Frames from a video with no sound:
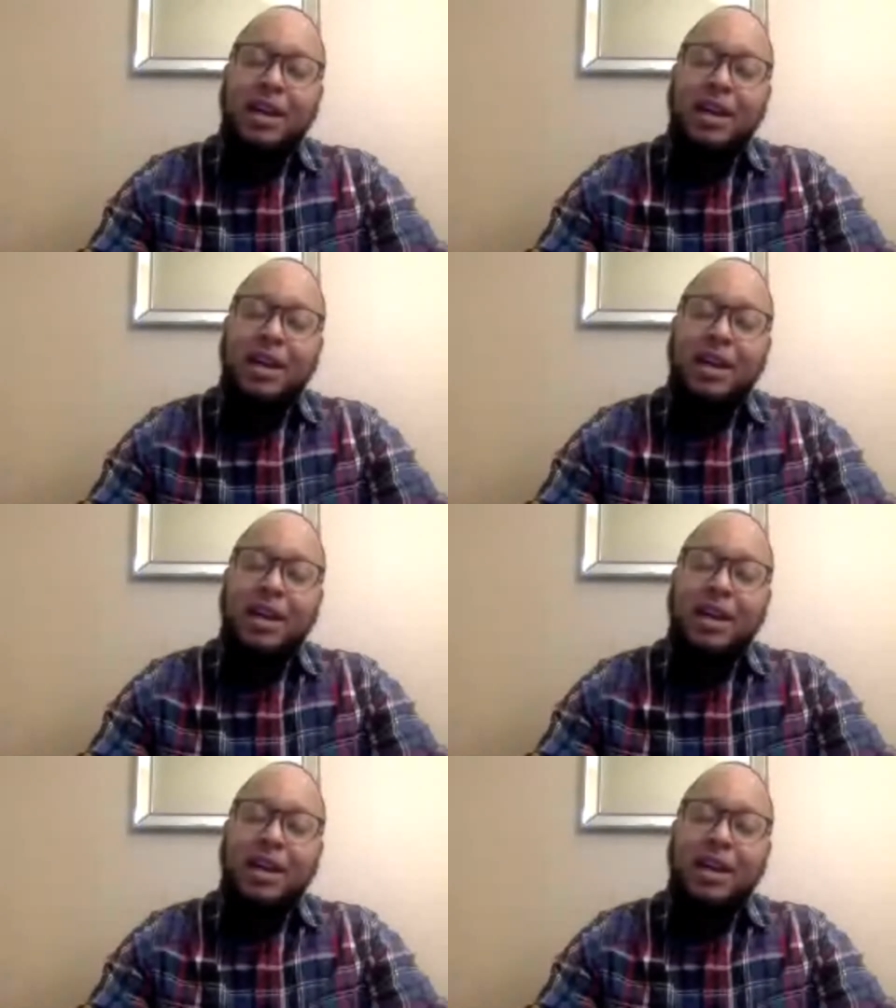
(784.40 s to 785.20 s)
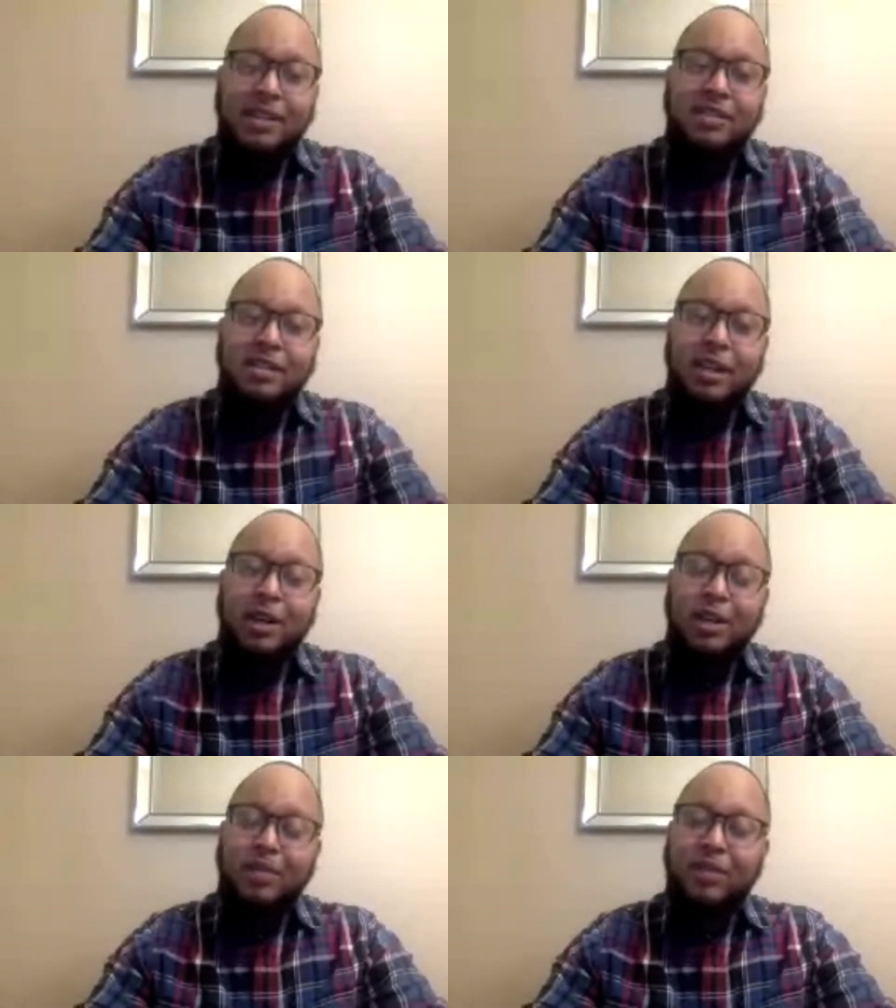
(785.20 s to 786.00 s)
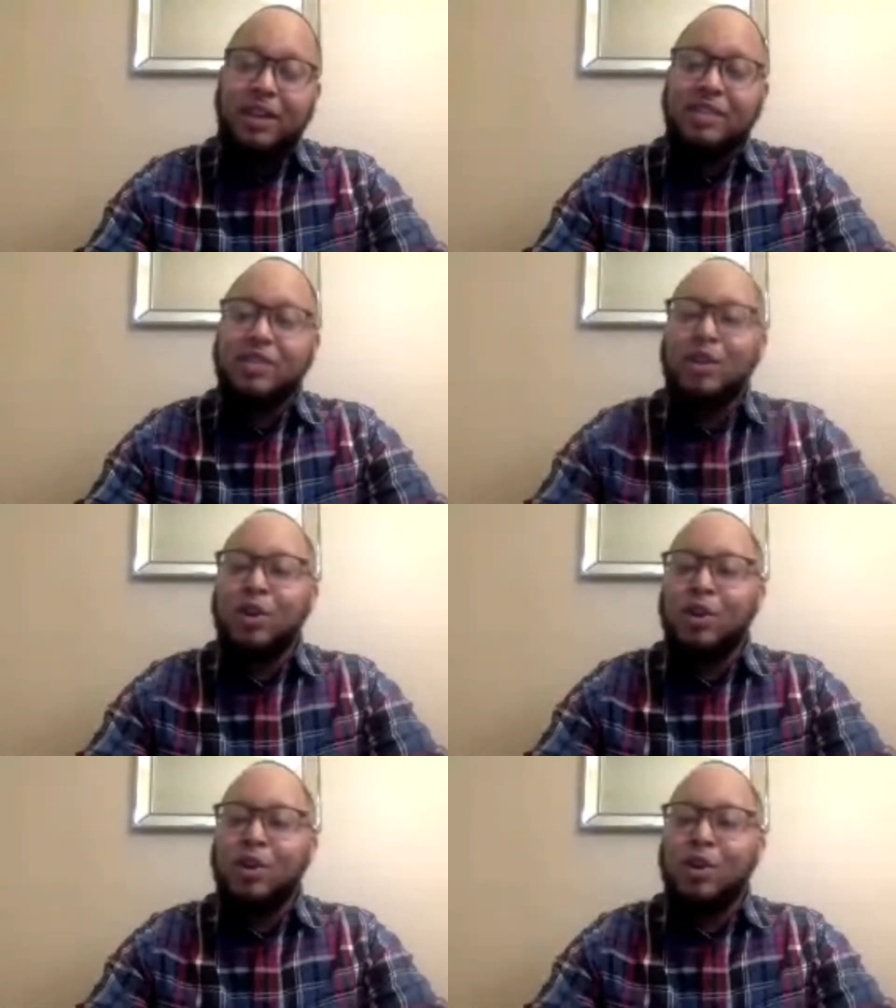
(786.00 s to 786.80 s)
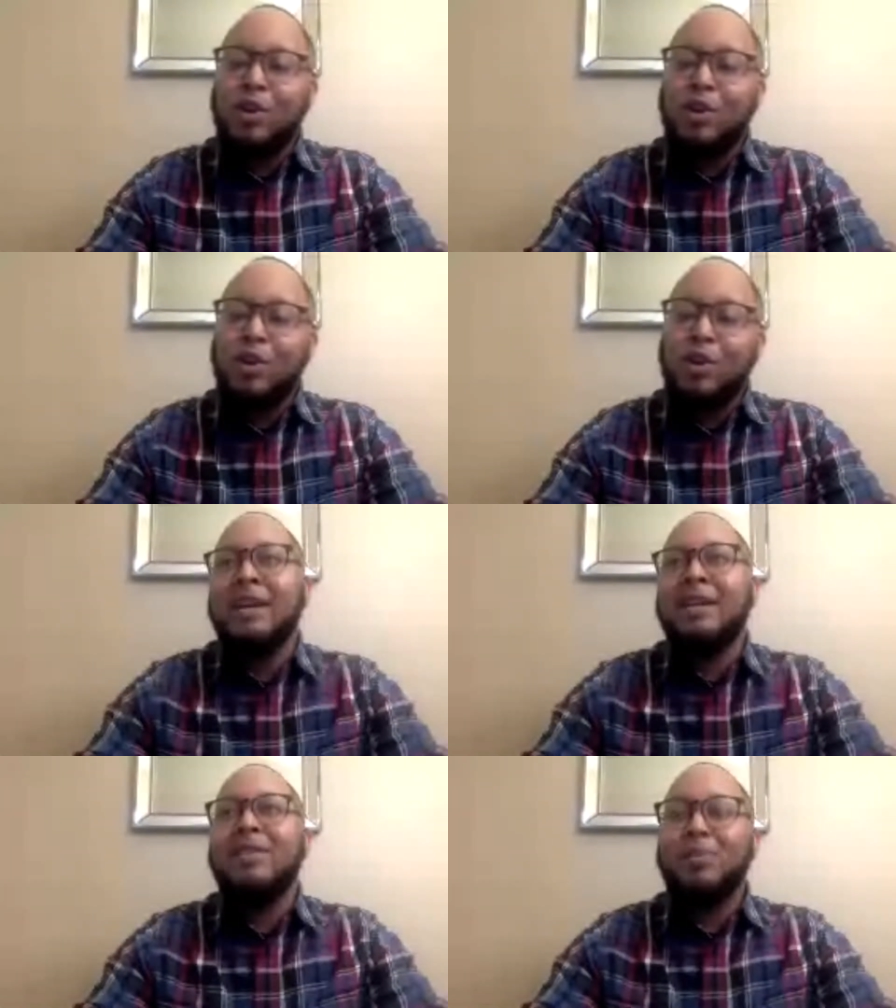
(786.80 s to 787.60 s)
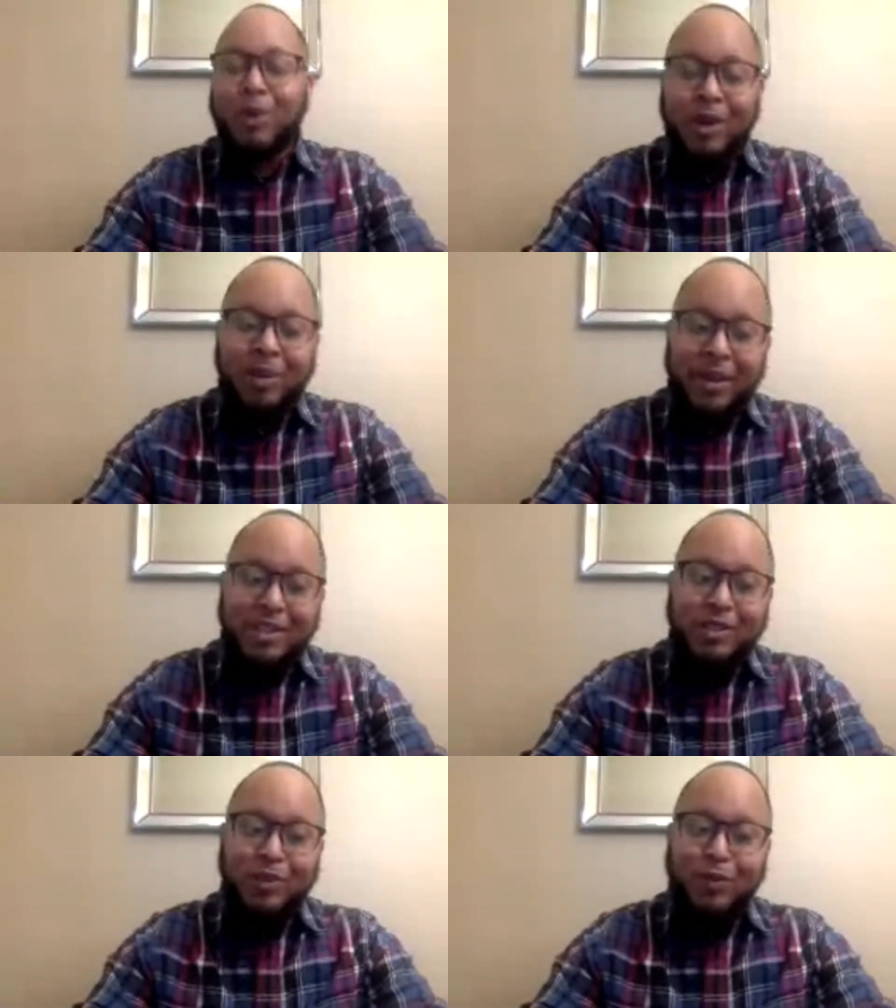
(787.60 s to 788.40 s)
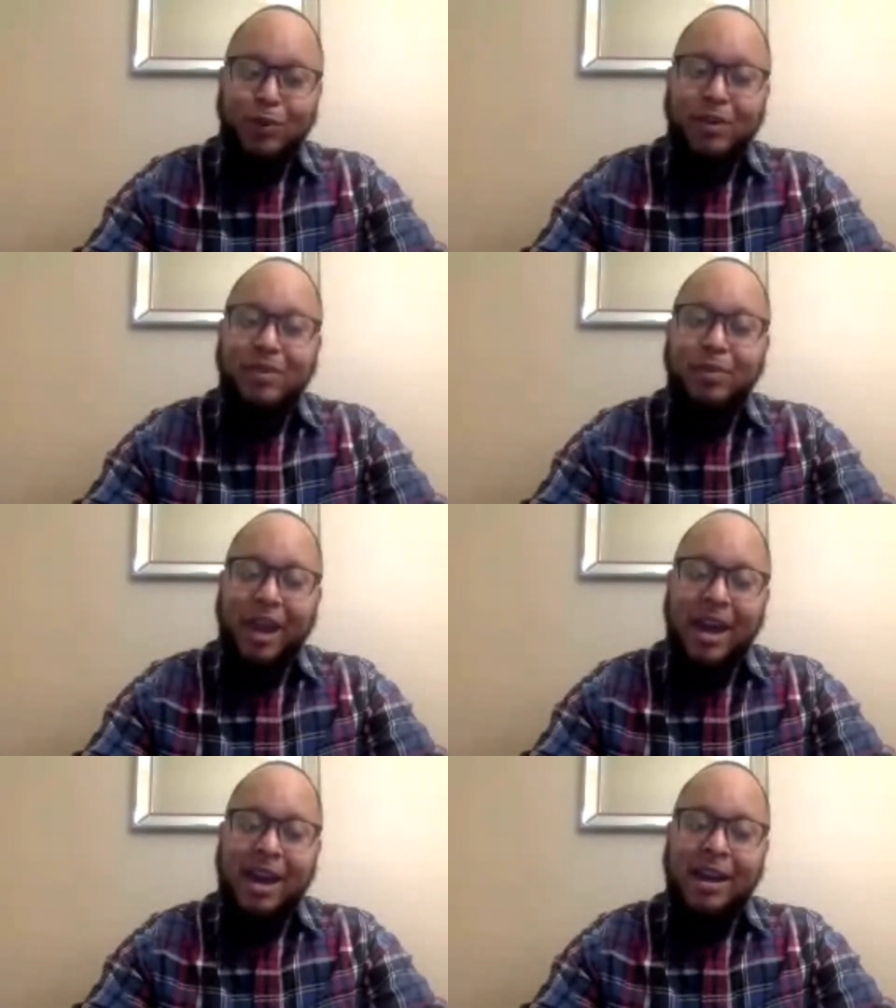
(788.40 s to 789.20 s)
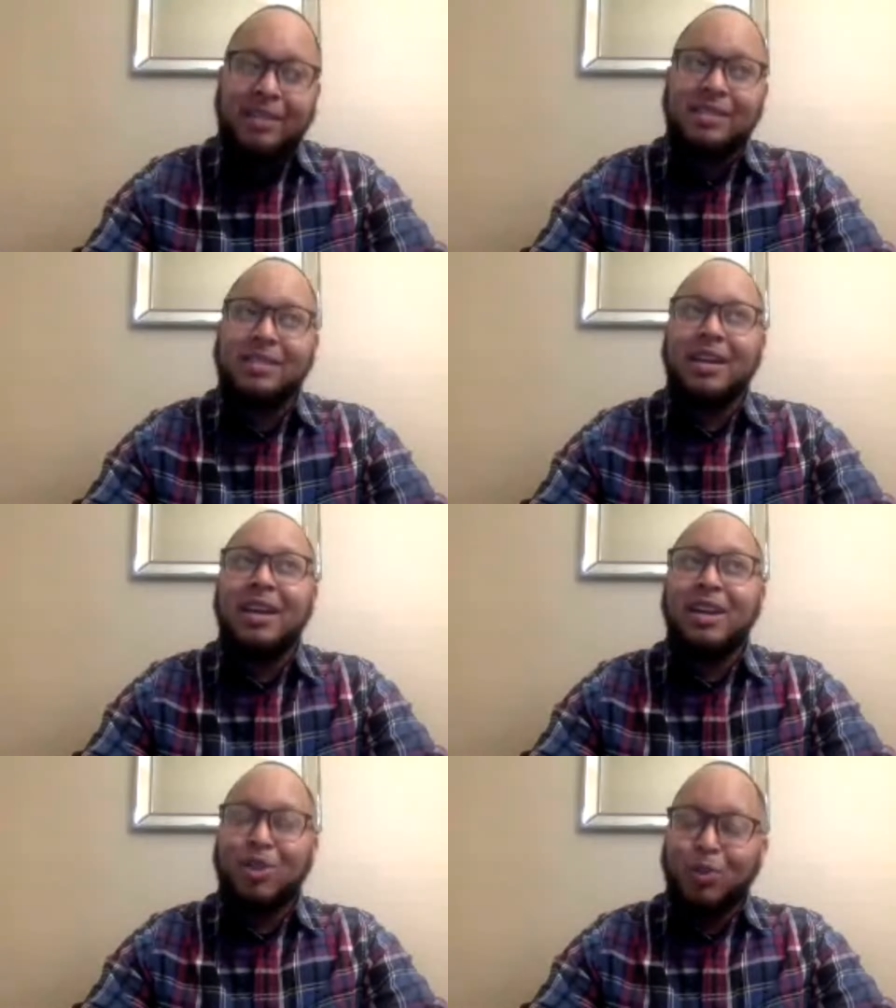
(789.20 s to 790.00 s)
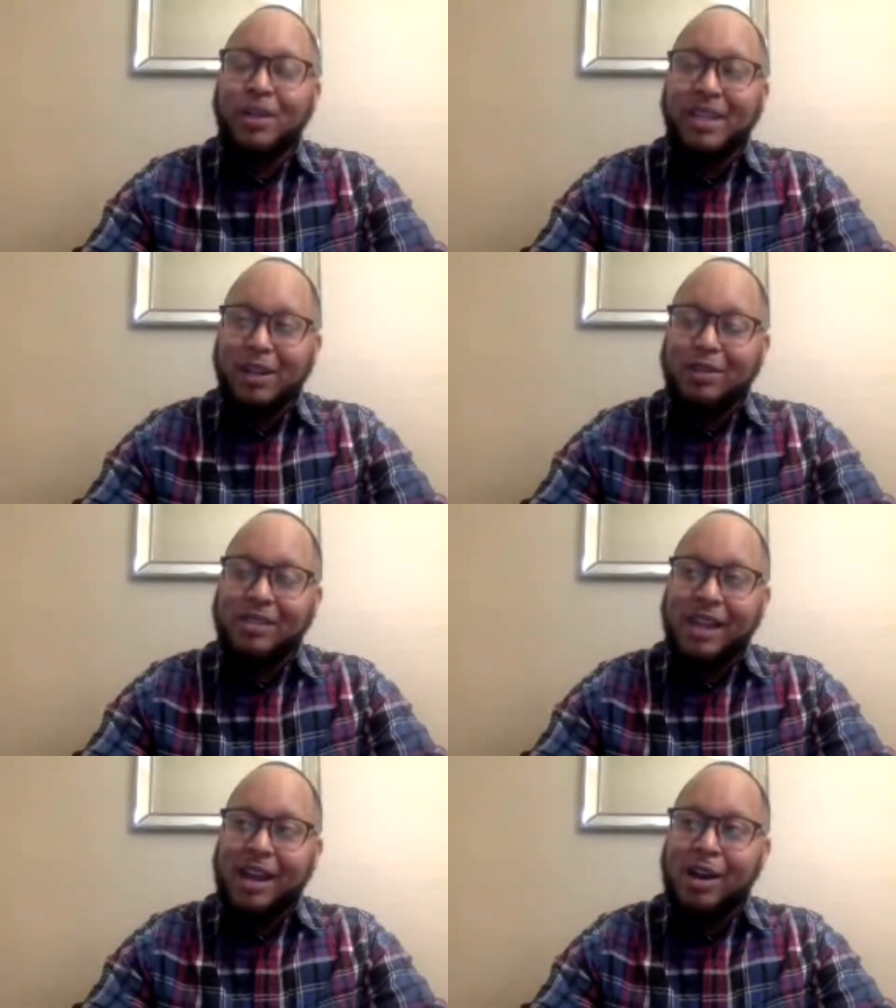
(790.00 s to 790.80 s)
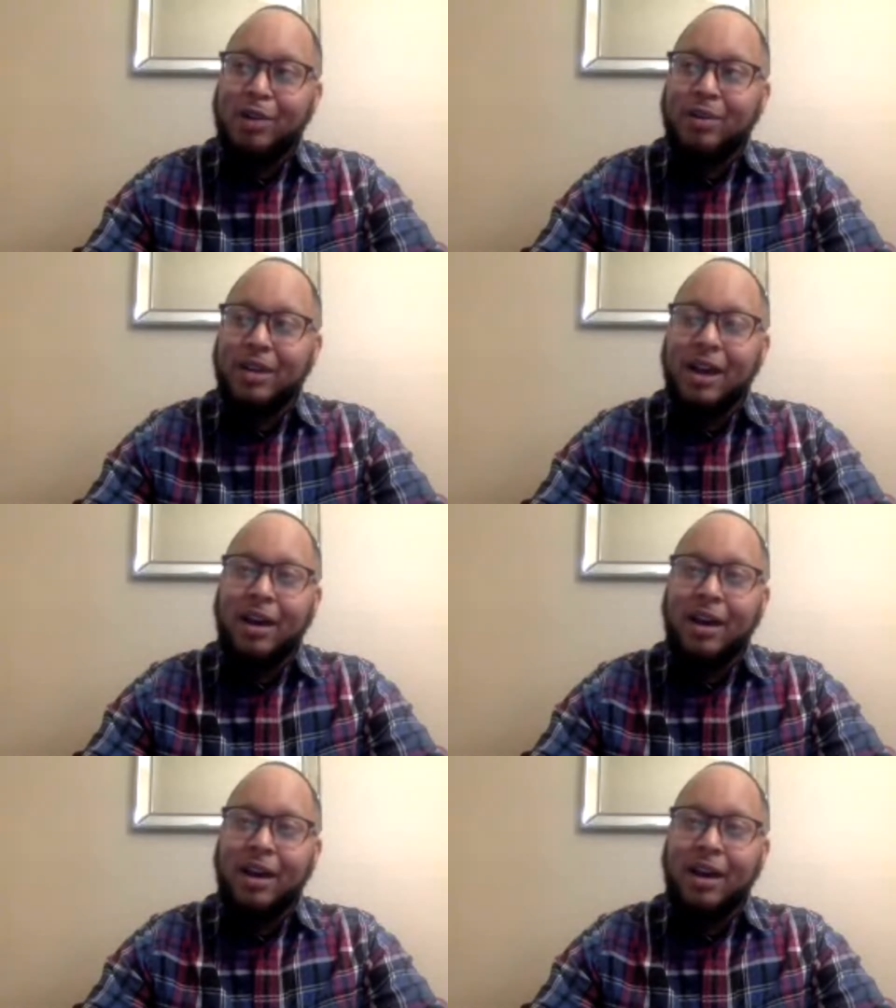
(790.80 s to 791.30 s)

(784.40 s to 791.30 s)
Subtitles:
and honestly to change the narrative. And so I have been the program manager for the past 3 years now.